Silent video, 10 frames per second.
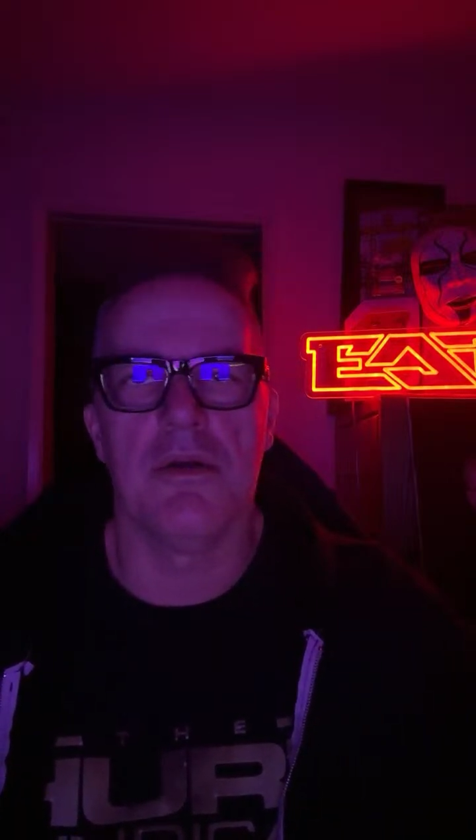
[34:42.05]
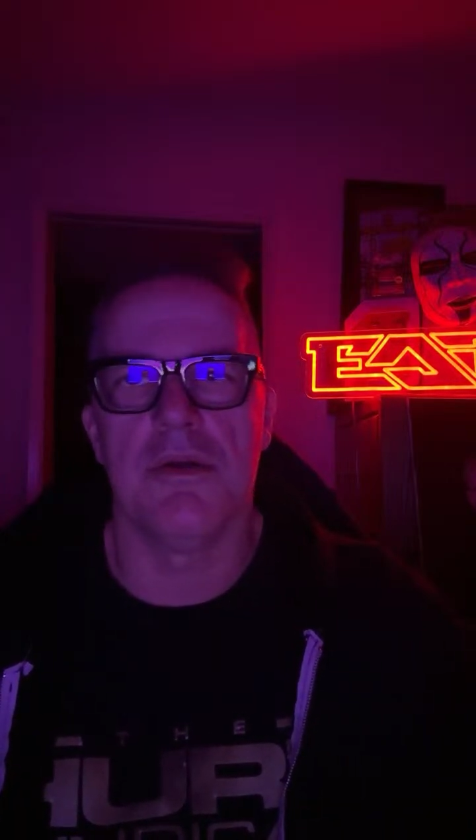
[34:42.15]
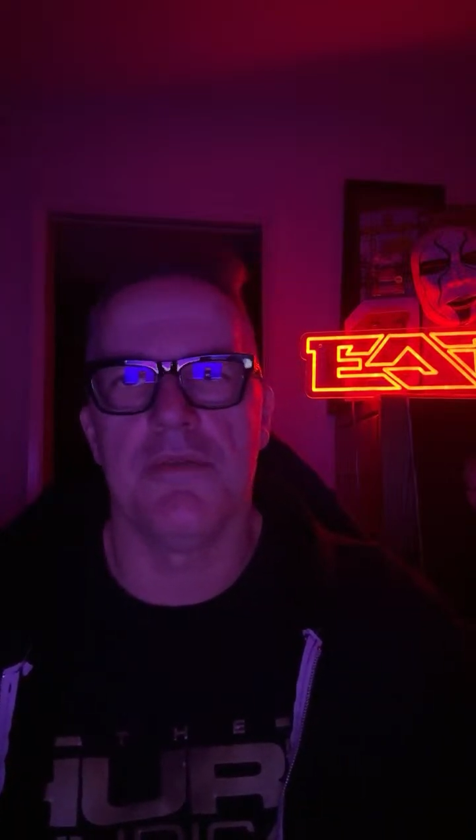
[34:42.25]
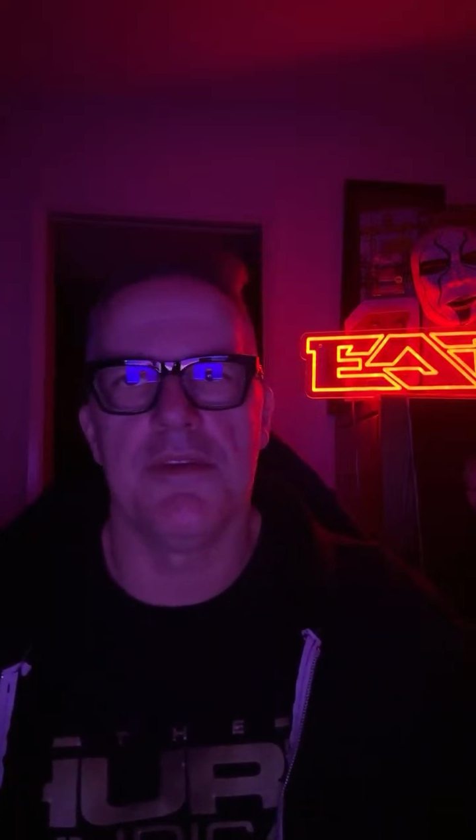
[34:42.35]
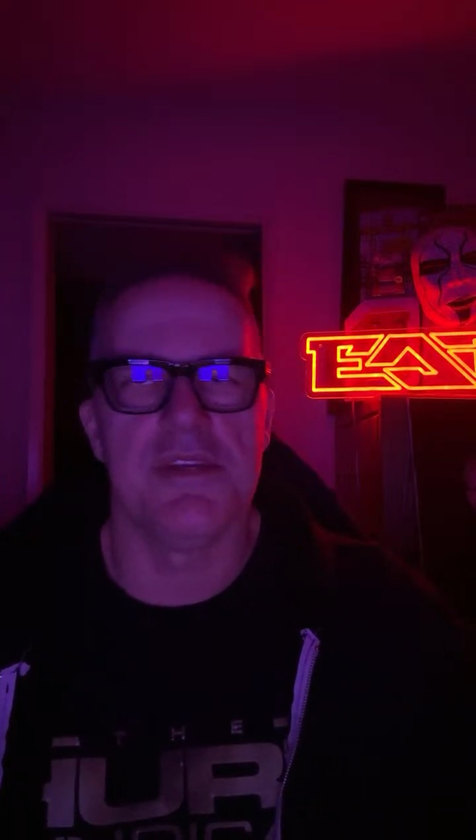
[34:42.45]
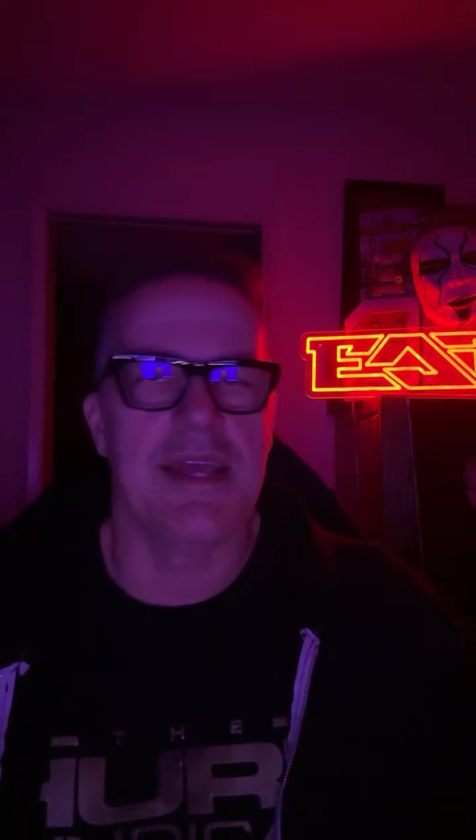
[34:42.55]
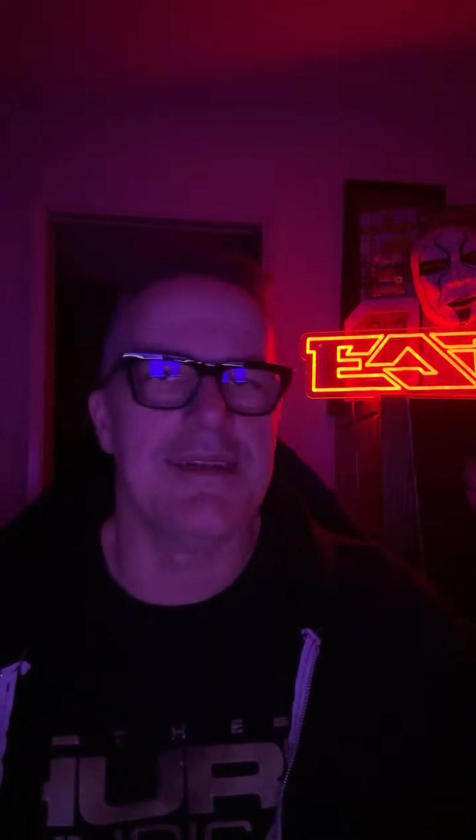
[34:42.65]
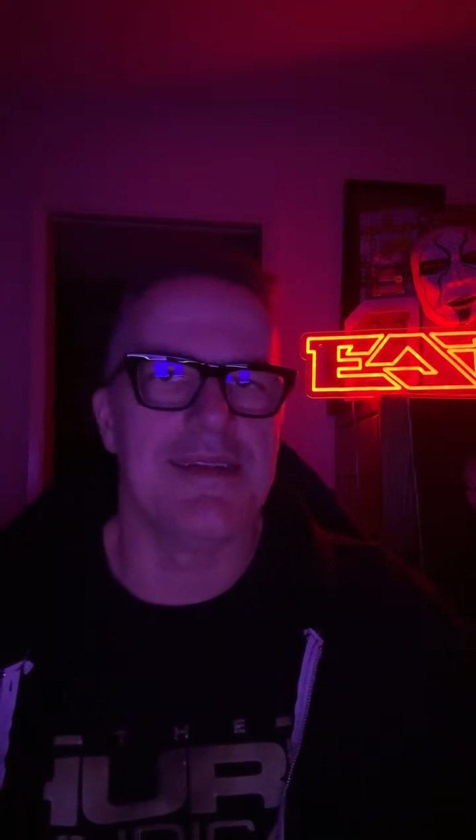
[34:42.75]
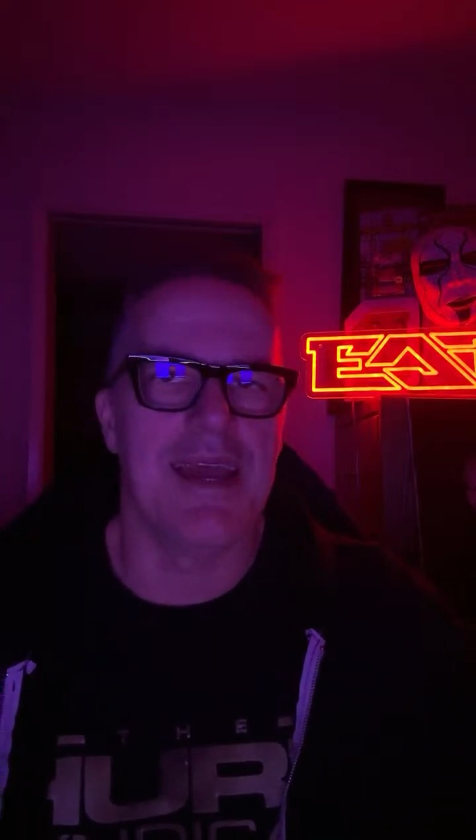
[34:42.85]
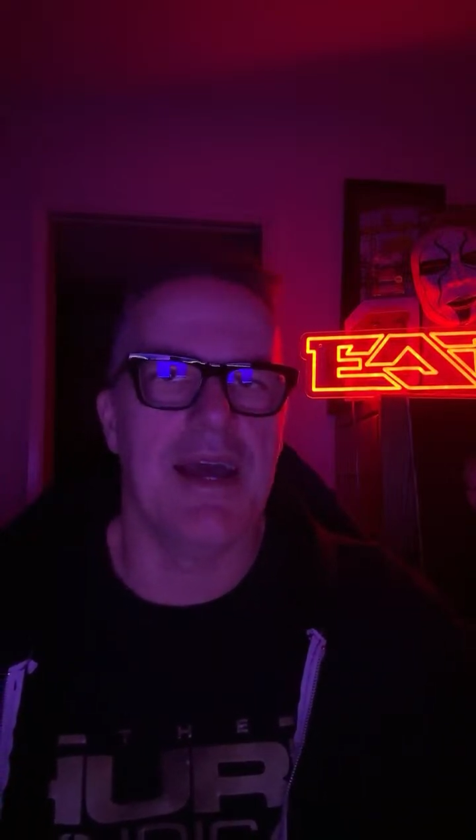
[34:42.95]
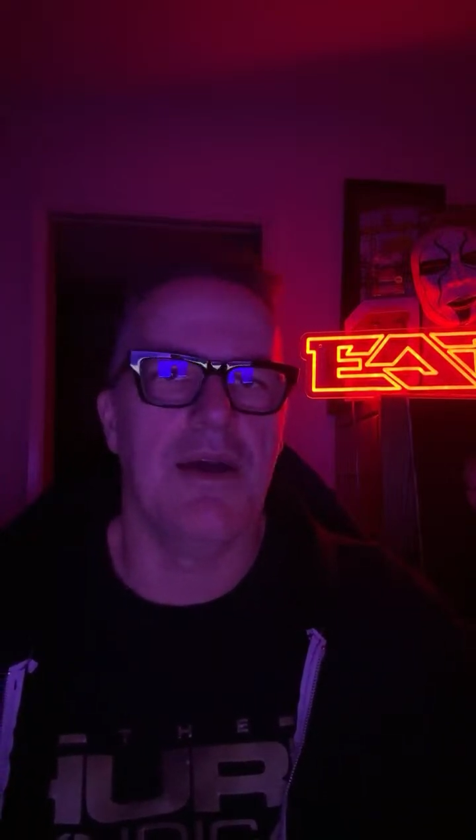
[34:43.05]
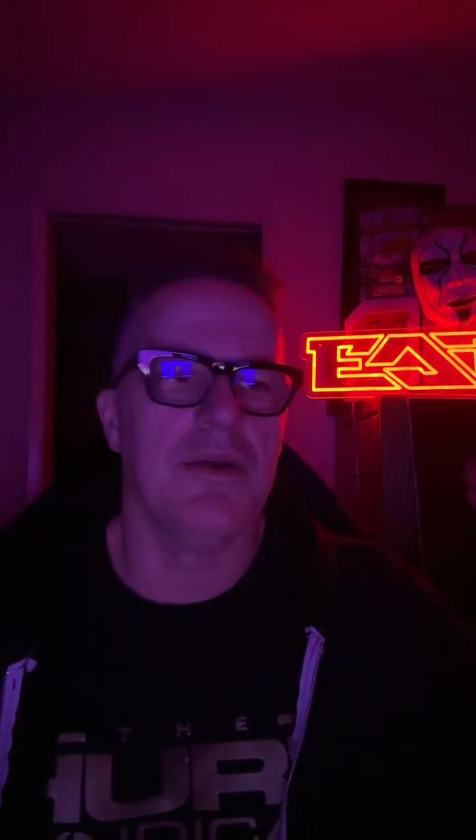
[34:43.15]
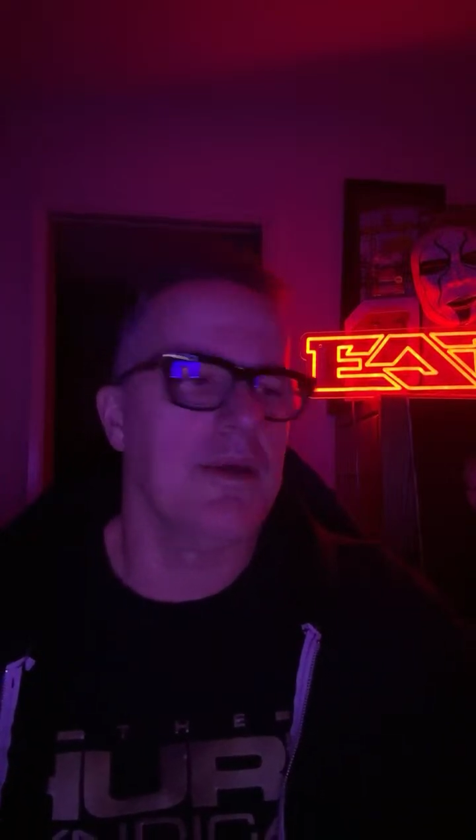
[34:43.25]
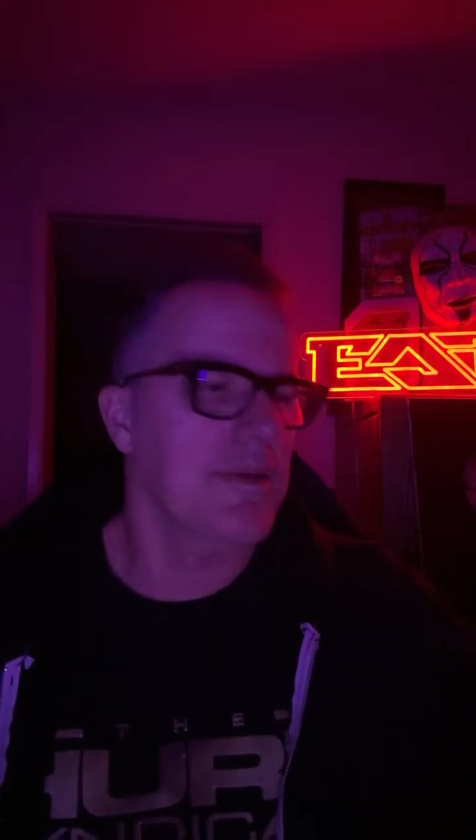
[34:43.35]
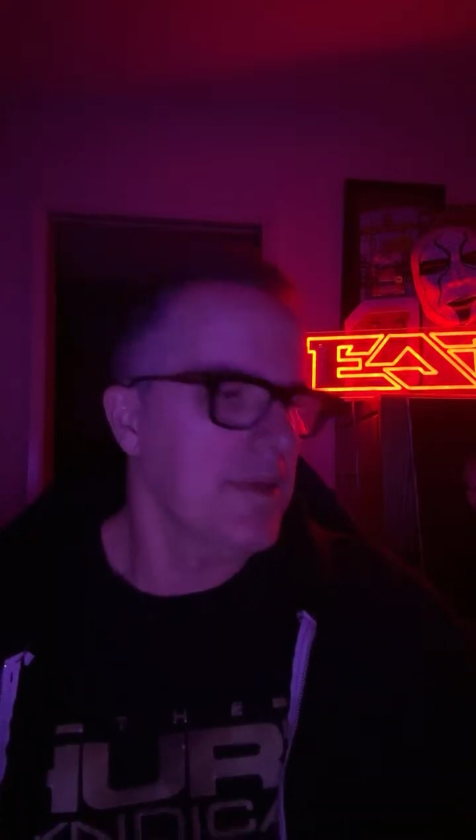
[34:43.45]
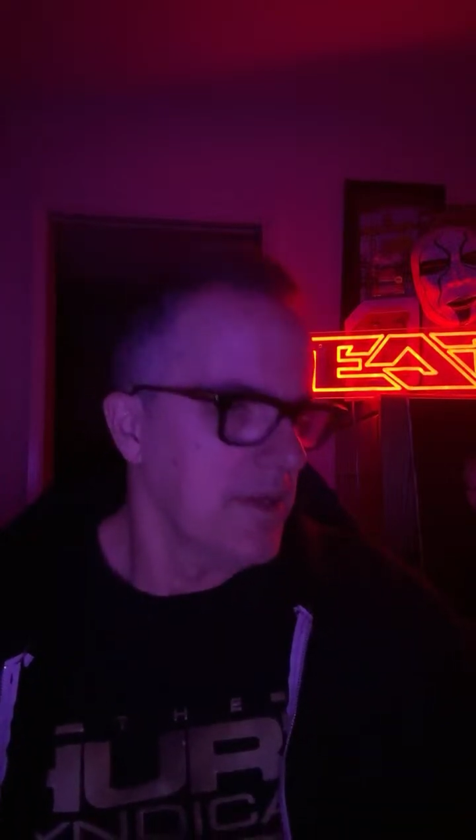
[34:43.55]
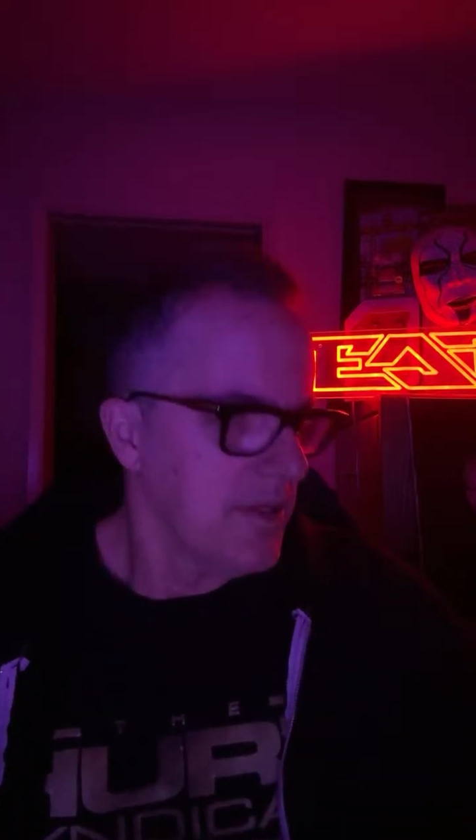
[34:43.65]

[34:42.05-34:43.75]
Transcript: if he's in town.